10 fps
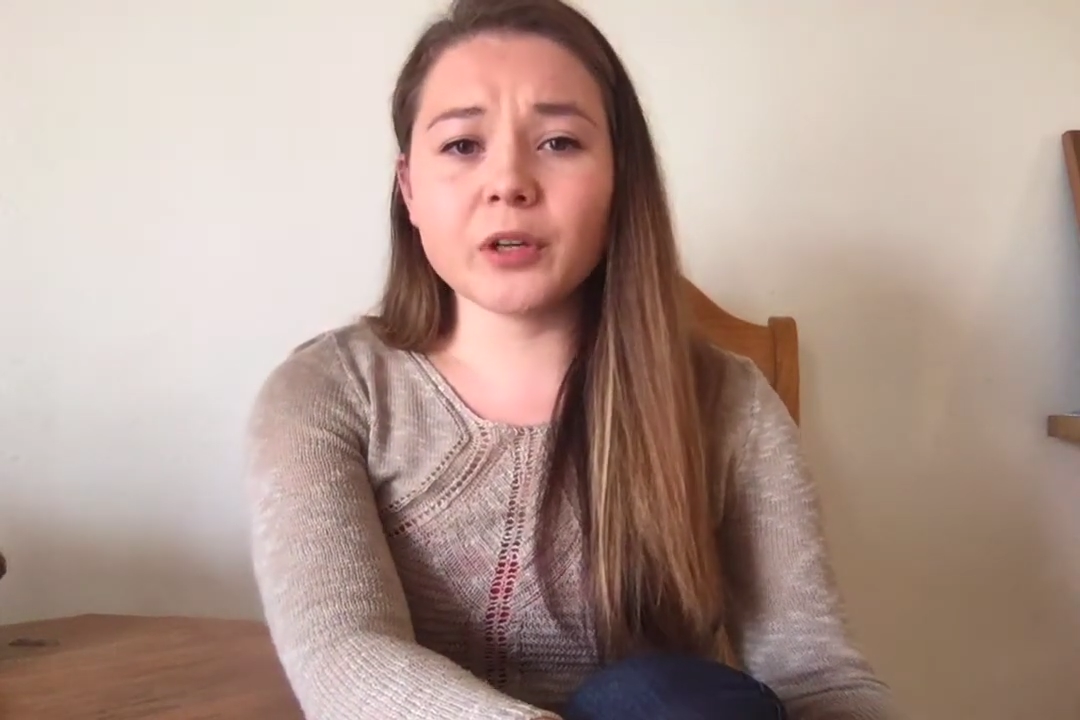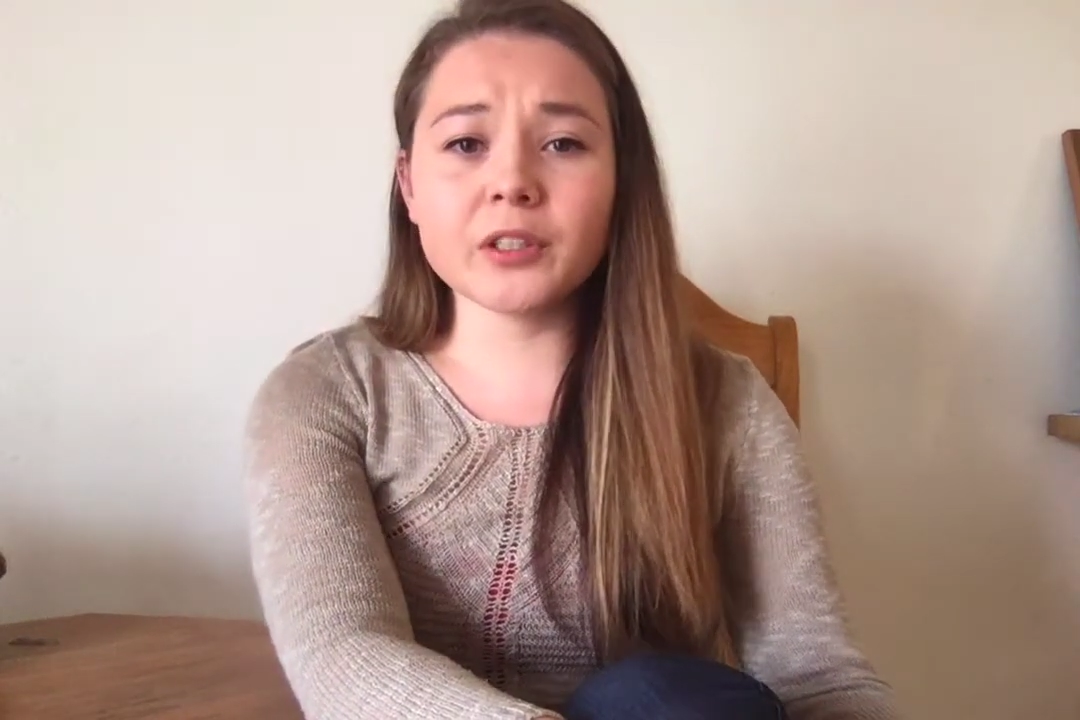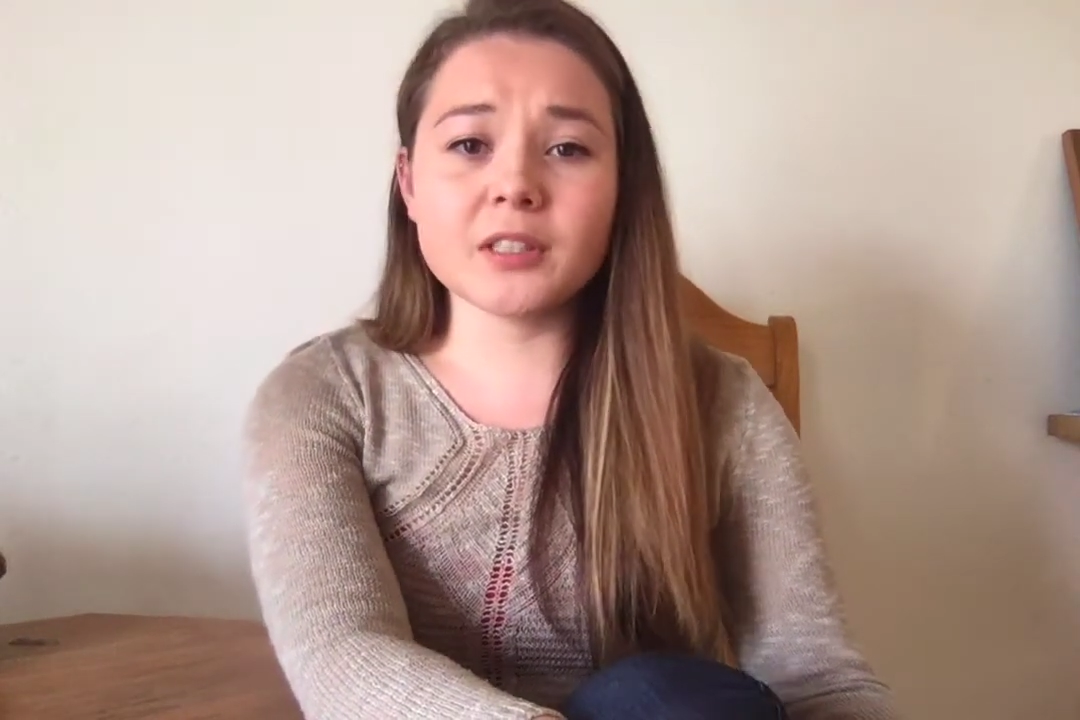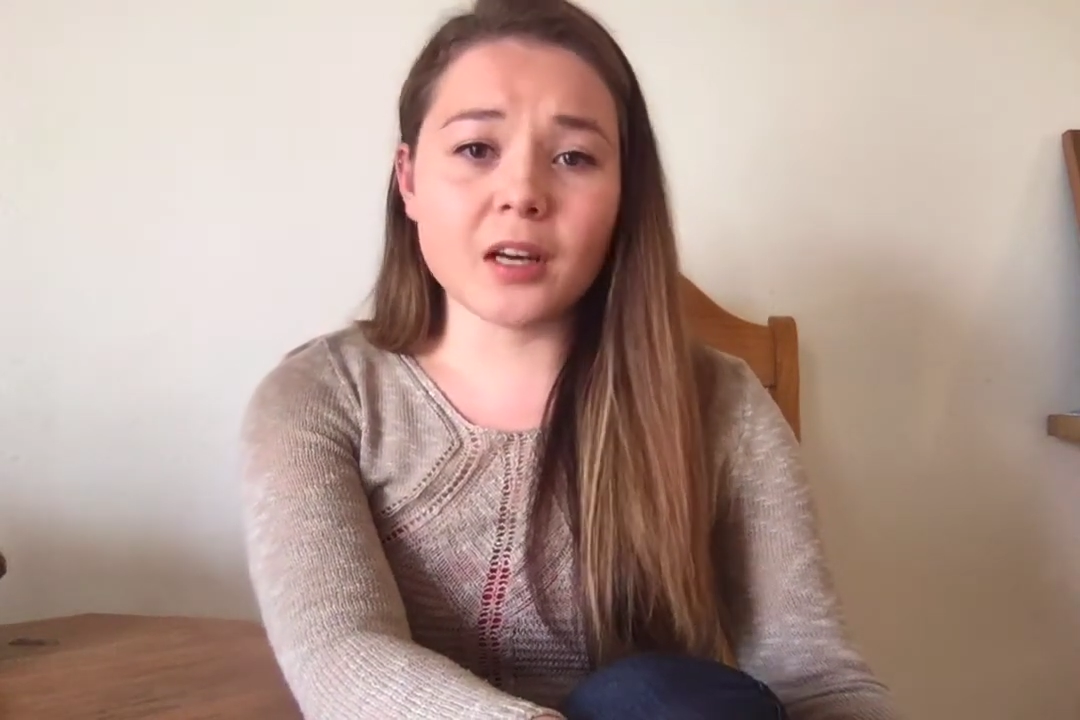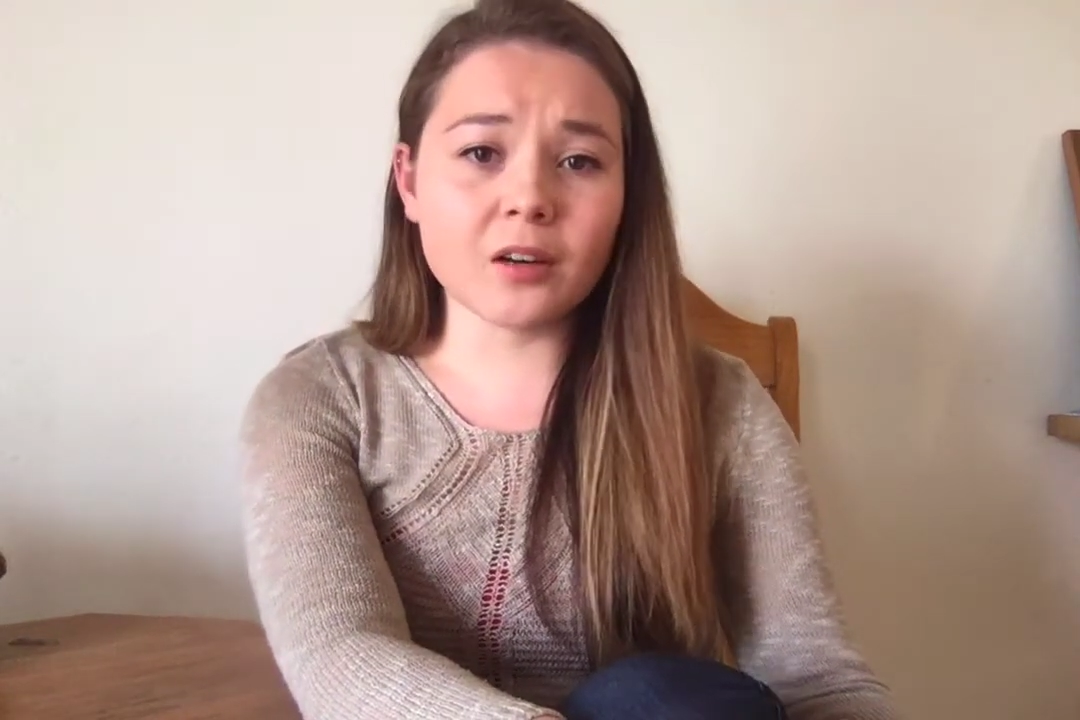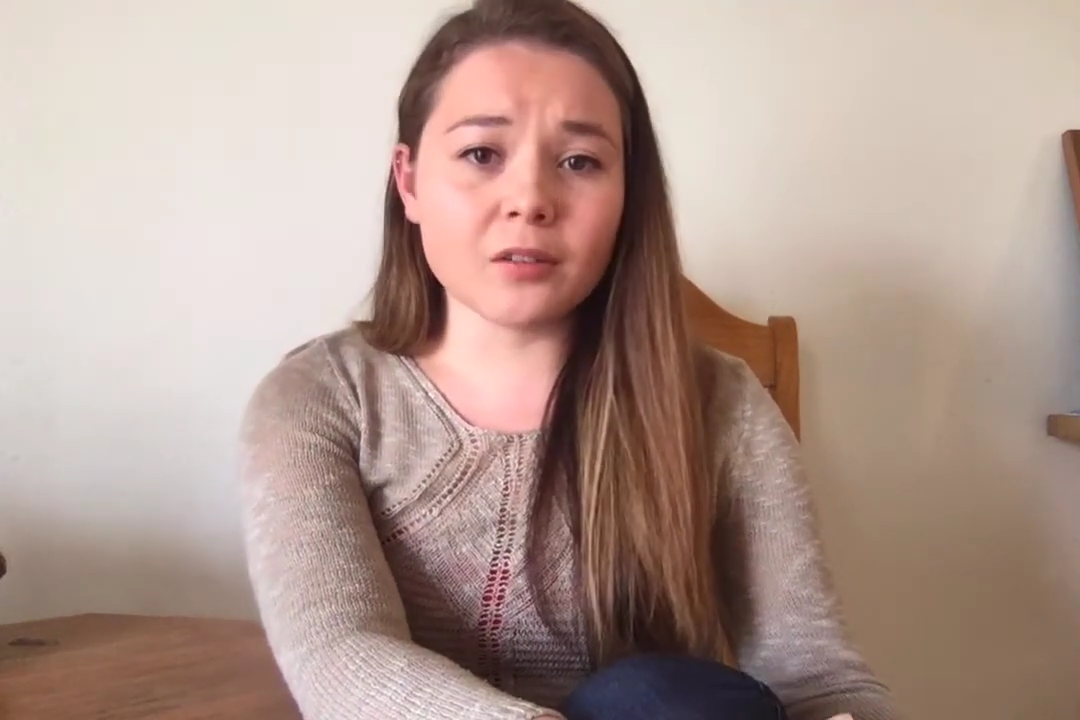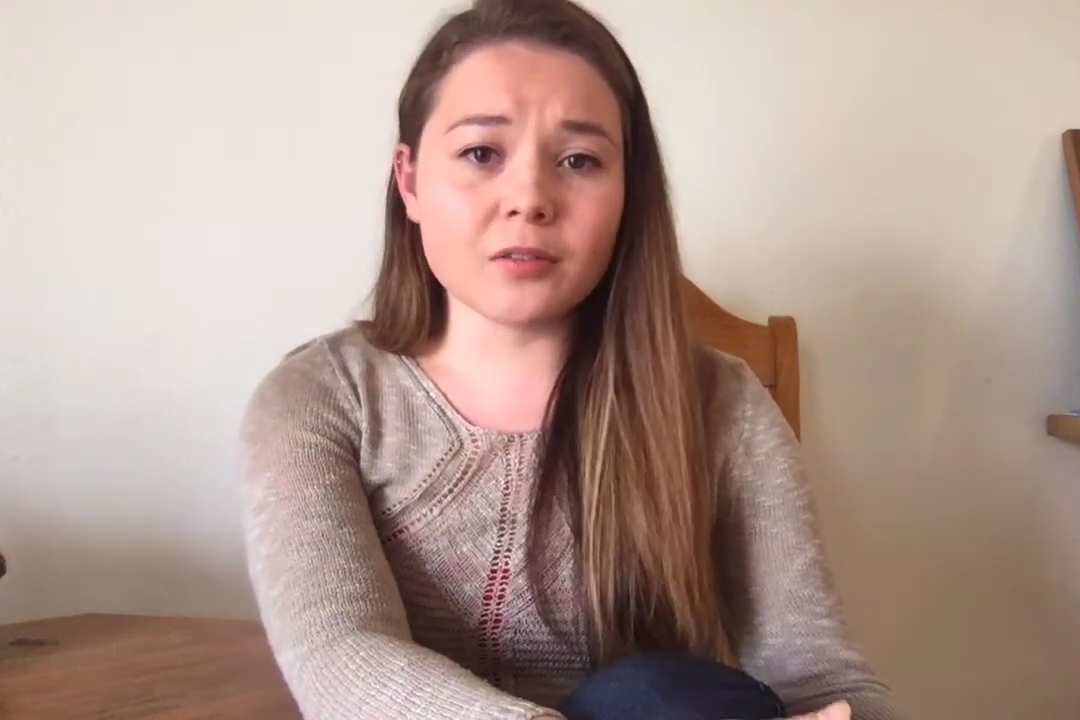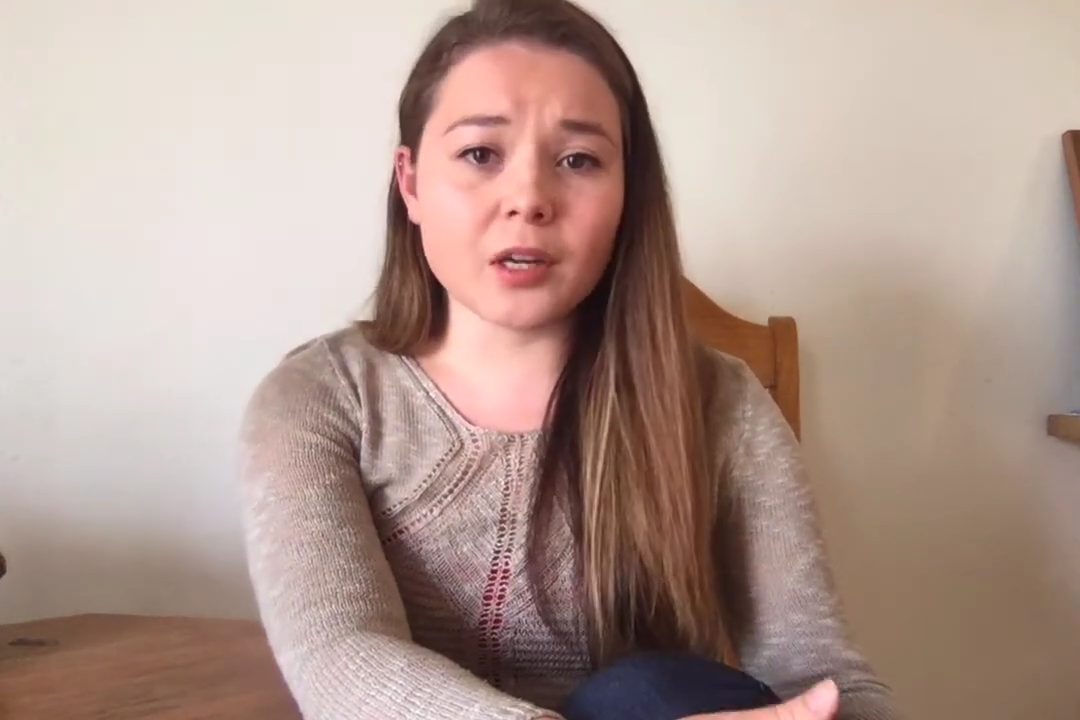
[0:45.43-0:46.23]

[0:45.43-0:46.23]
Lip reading: ourselves,